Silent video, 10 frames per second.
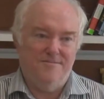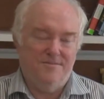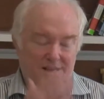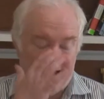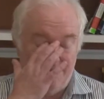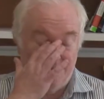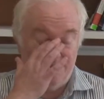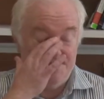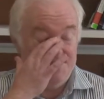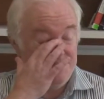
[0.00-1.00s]
like I've
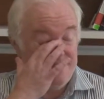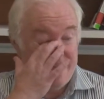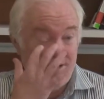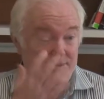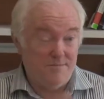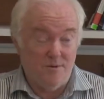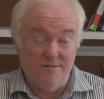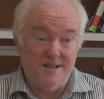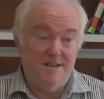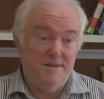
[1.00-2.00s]
learned to do now, make more
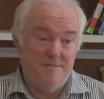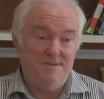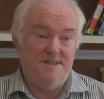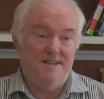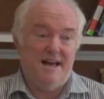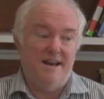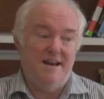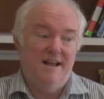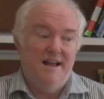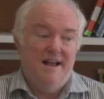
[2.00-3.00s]
of a commitment to that,